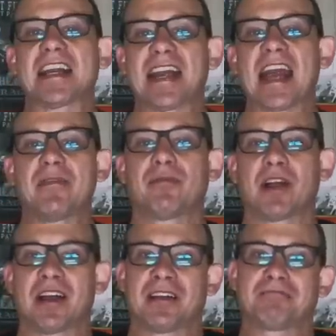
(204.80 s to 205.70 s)
of gave
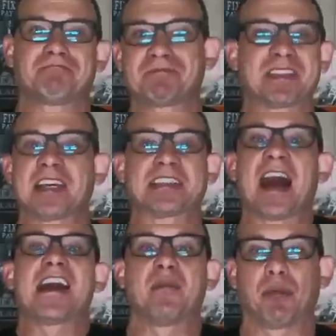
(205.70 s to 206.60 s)
the
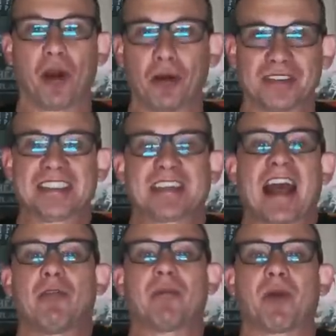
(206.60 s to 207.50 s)
Dyna Bros, this is kind
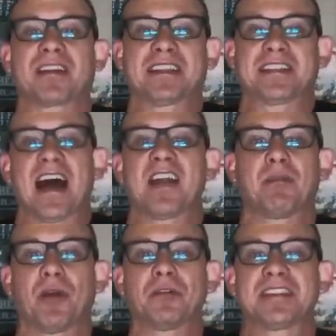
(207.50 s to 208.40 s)
of what brought the Dyna
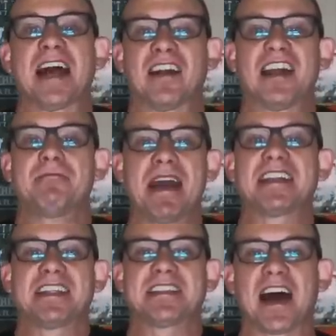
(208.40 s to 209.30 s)
Bros out and made
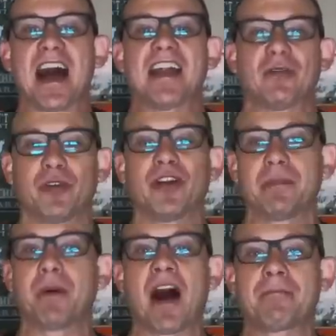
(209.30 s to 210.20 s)
the Dyna really
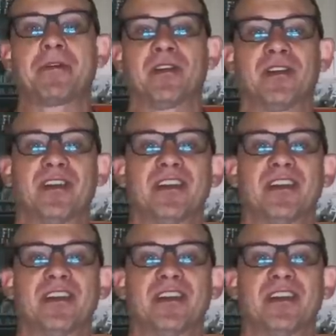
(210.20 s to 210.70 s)
popular.